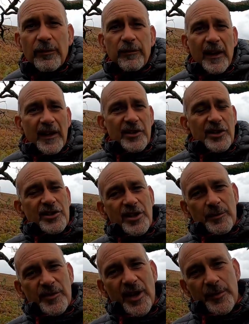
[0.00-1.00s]
of reflection
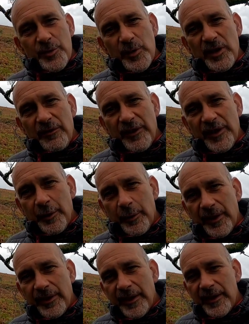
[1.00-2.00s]
sometimes when you're
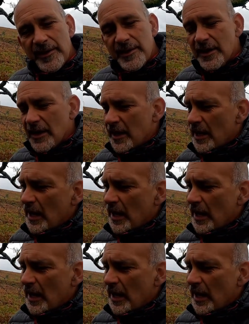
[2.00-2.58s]
videoing things.